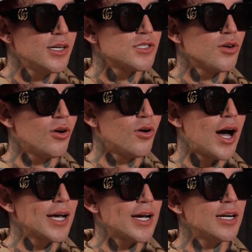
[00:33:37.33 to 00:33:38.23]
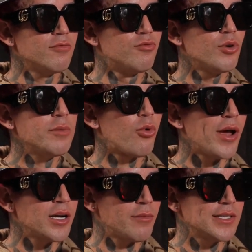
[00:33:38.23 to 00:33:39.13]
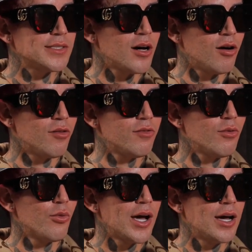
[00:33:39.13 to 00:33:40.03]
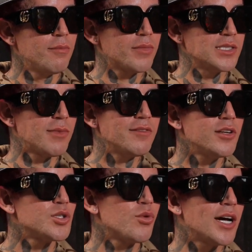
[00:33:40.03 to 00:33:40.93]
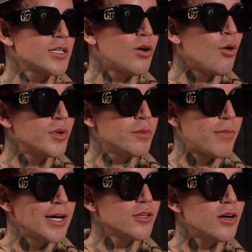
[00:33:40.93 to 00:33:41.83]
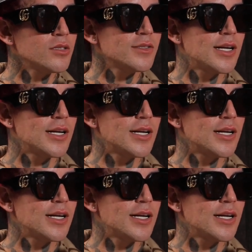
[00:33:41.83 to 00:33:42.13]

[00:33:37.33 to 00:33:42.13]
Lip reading: So I kind of rebranded myself because my videos were actually all with my dogs,